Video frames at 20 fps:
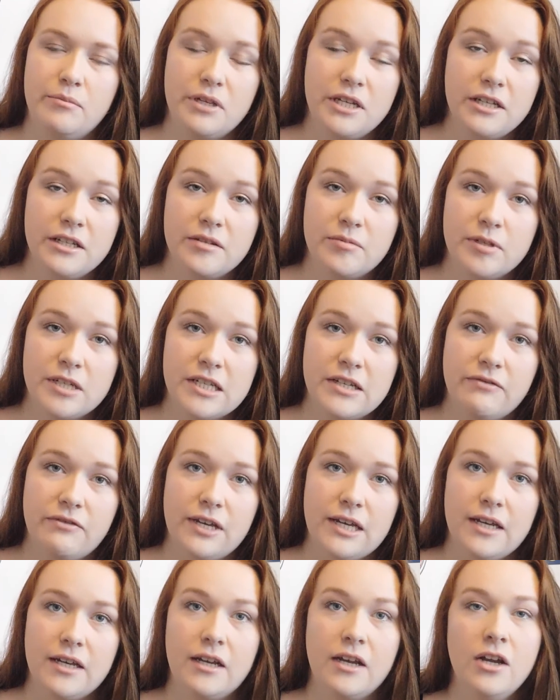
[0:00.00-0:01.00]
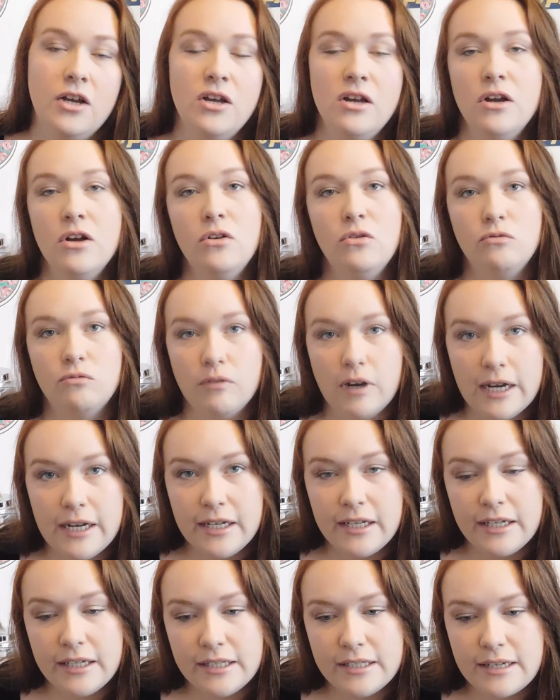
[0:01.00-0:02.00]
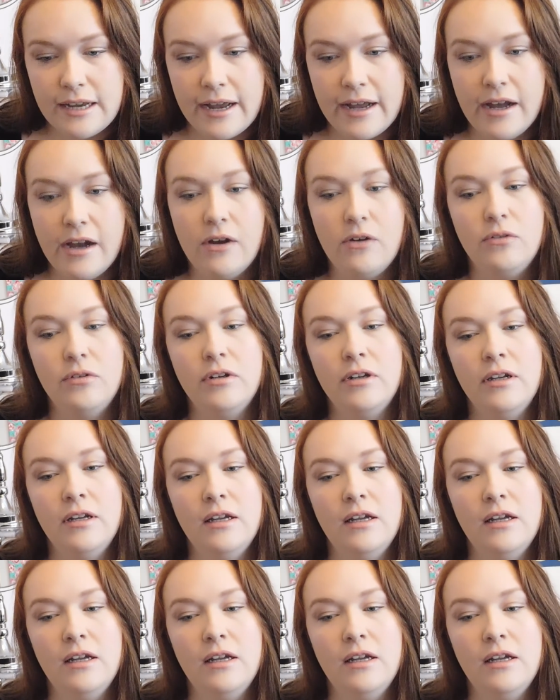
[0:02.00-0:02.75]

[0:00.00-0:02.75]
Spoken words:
being specific, writing it down,